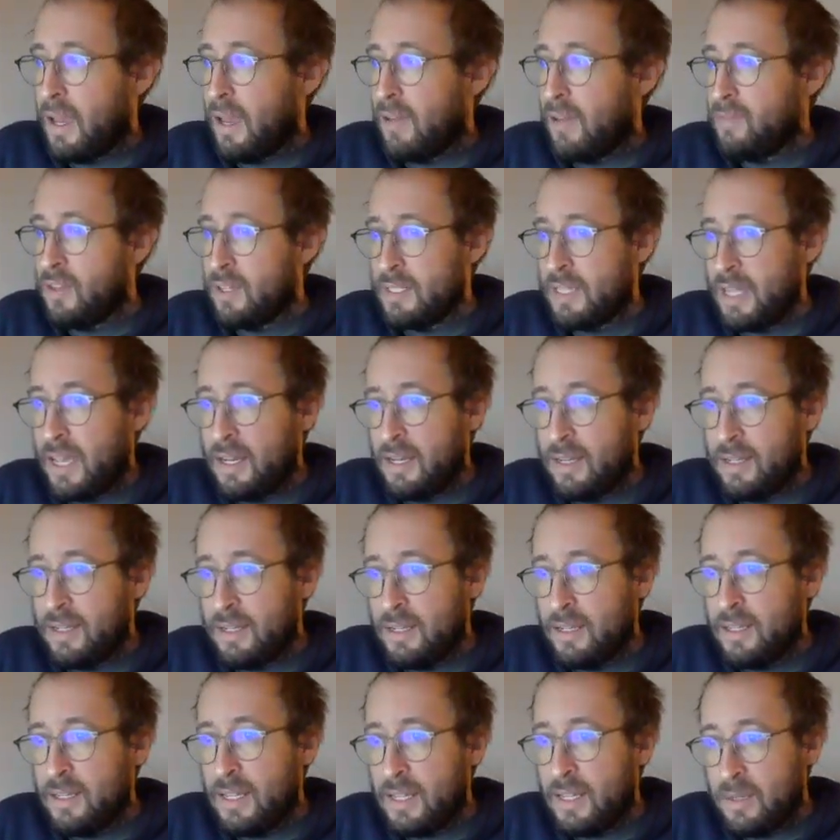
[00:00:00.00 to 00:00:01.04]
looked at it a
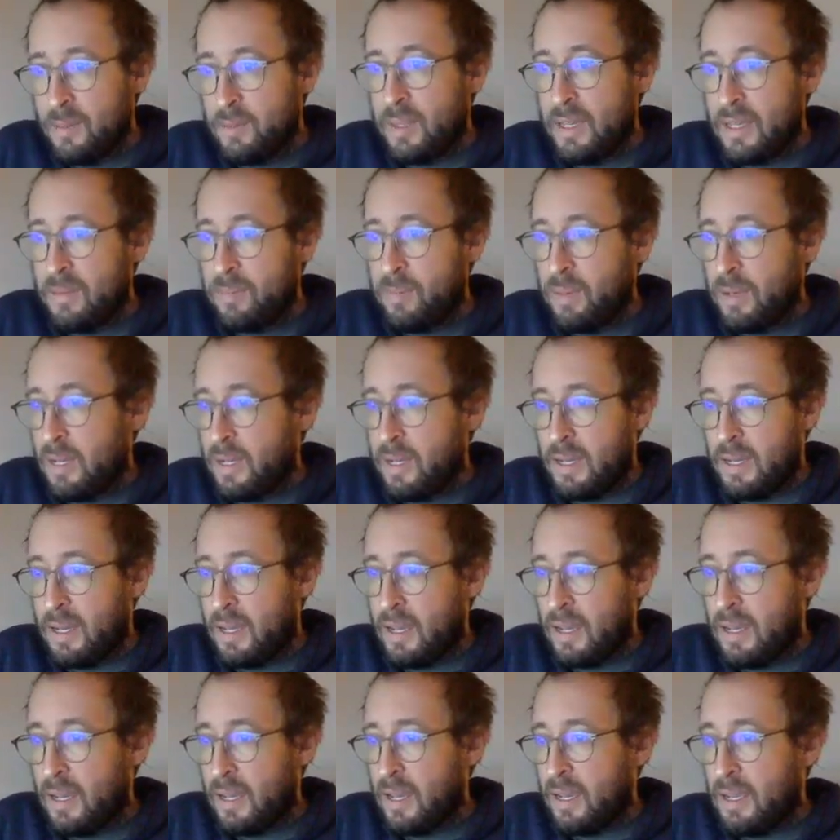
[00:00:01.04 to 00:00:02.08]
little bit, but
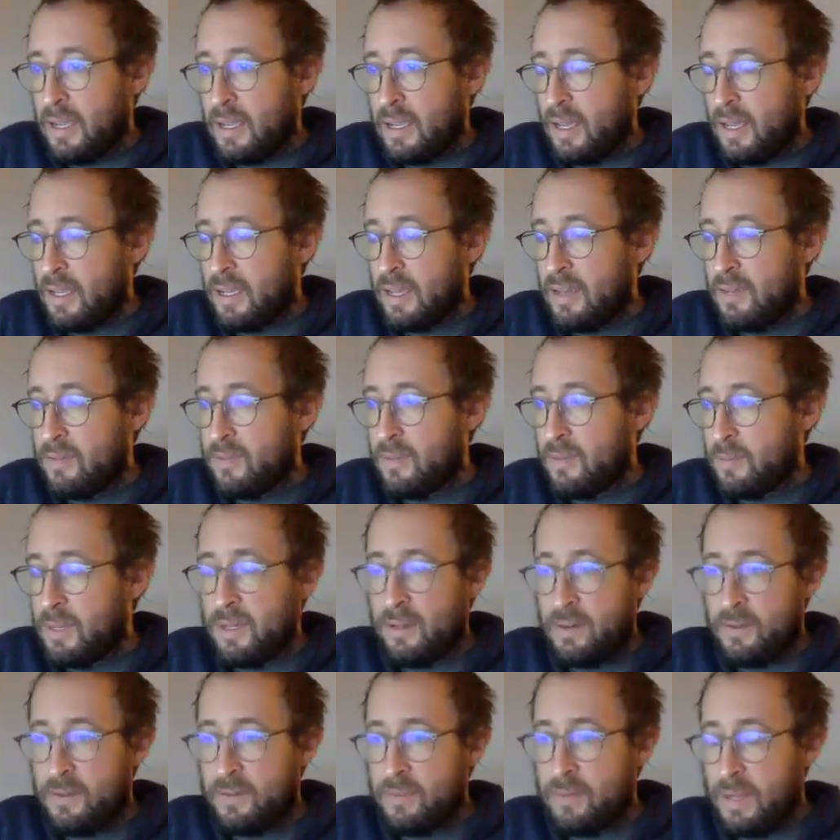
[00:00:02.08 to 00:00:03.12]
I haven't
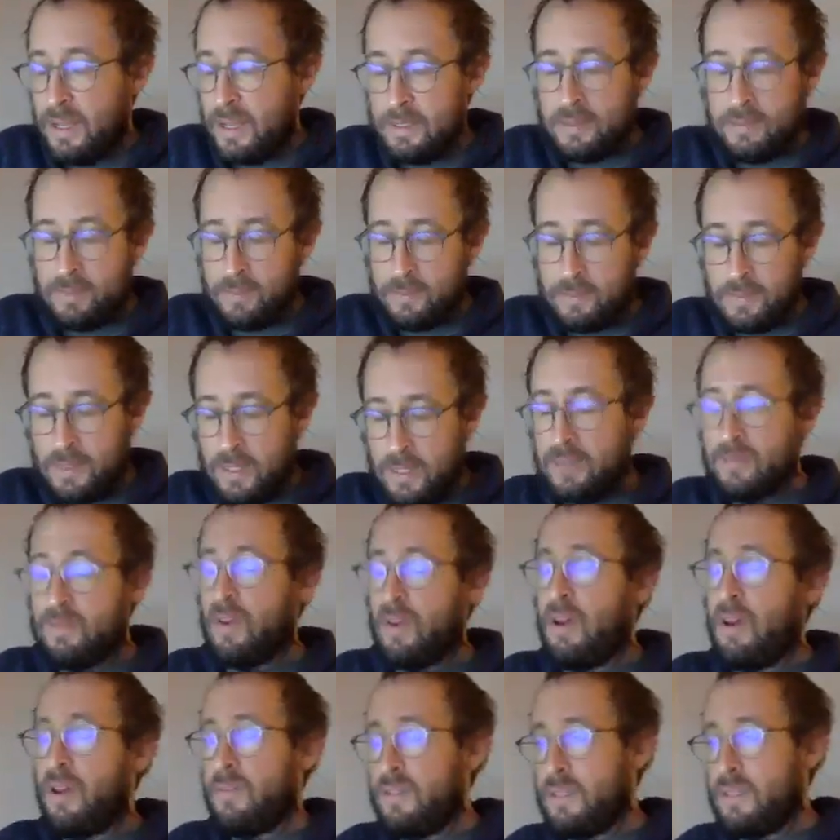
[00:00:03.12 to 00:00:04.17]
been as
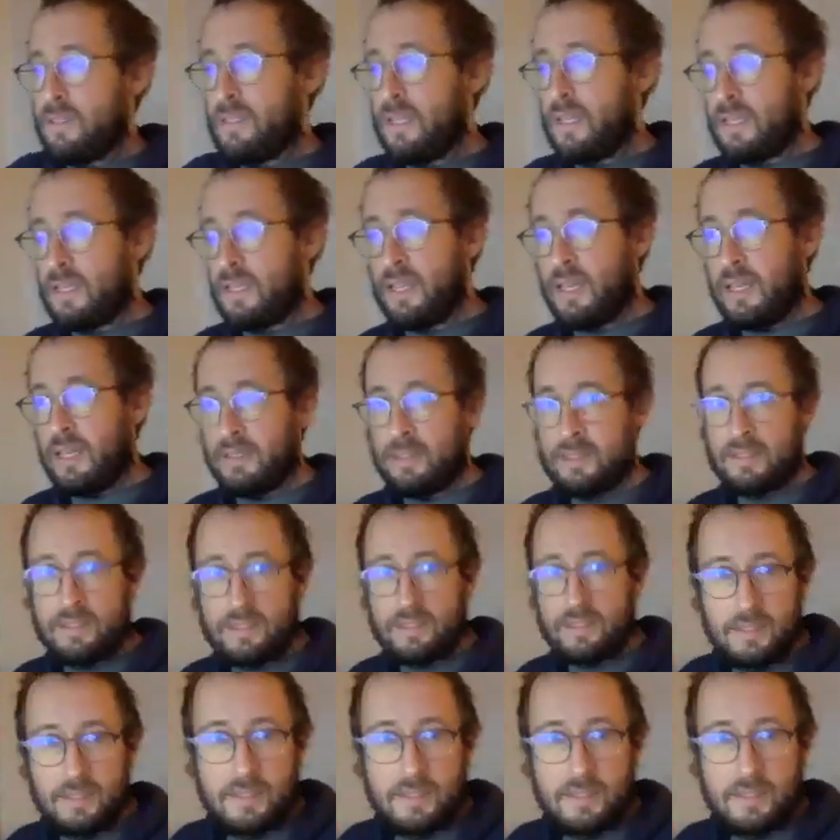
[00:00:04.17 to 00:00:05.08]
involved as Nick has.